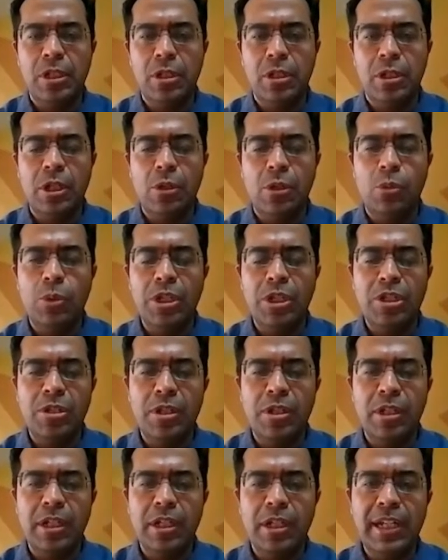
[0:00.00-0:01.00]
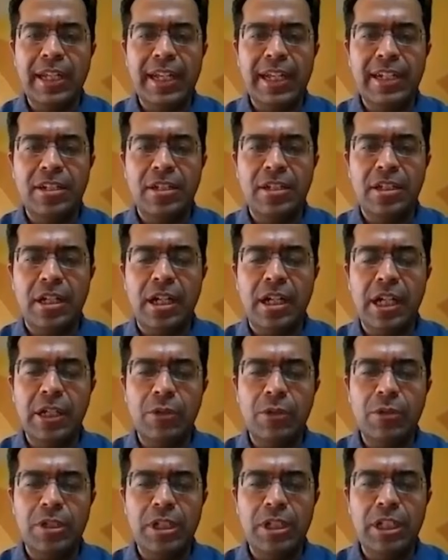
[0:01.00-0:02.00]
which connect
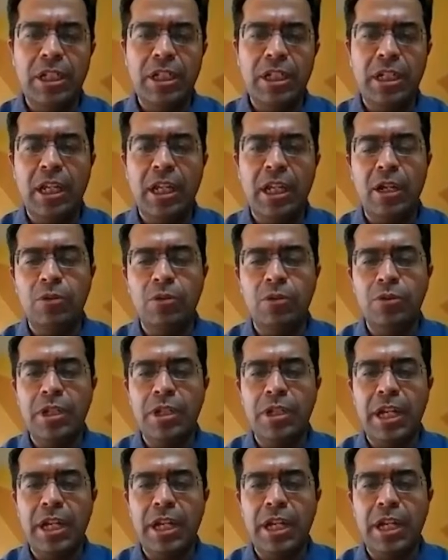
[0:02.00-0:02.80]
IoT, cloud,